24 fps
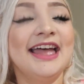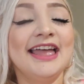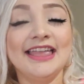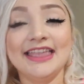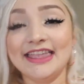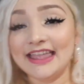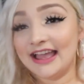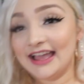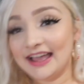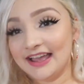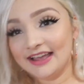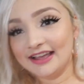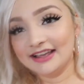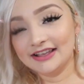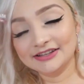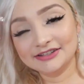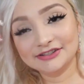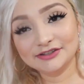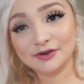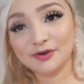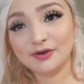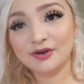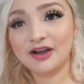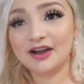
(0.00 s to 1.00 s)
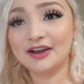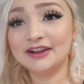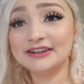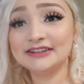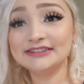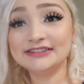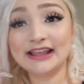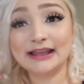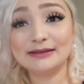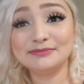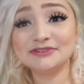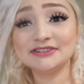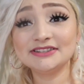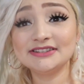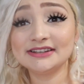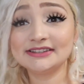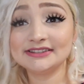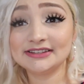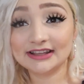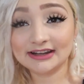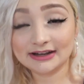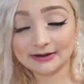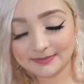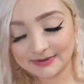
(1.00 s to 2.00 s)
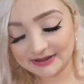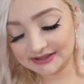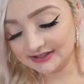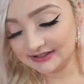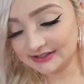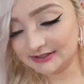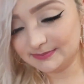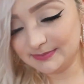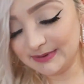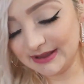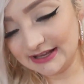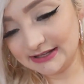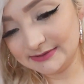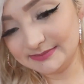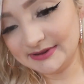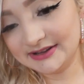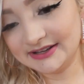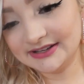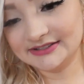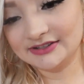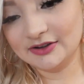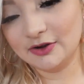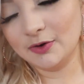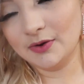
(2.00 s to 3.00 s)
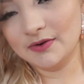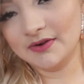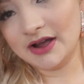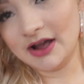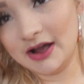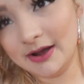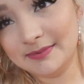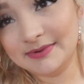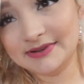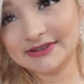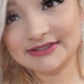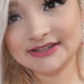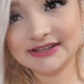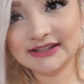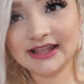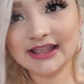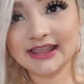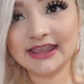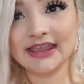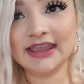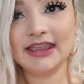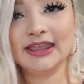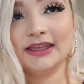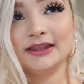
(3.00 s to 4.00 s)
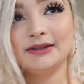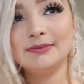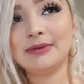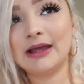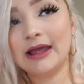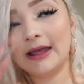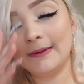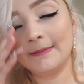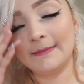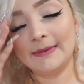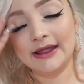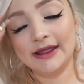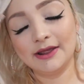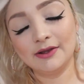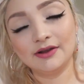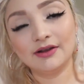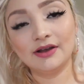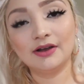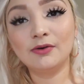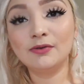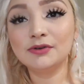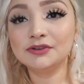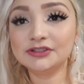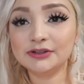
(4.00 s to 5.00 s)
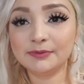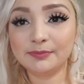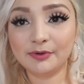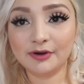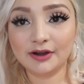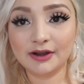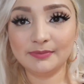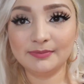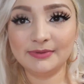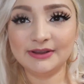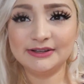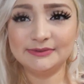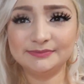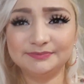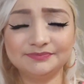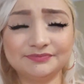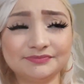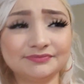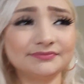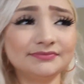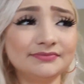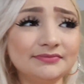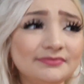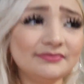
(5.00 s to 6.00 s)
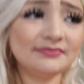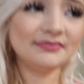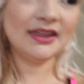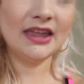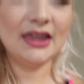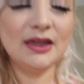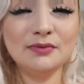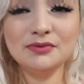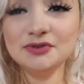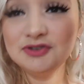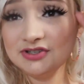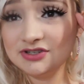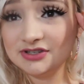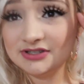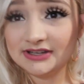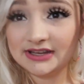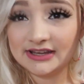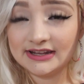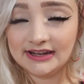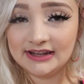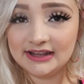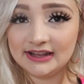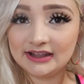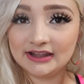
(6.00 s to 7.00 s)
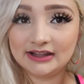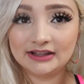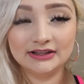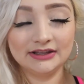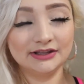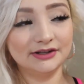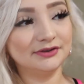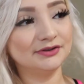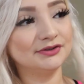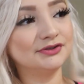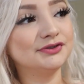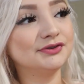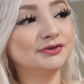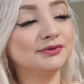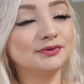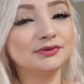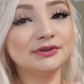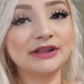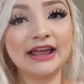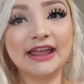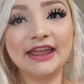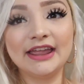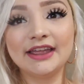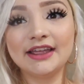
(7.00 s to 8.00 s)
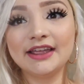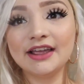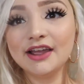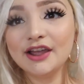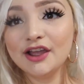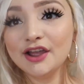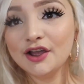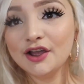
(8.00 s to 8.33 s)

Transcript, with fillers: yeah so honestly i'm just excited about the space because obviously like in my old apartment it was just getting a little too like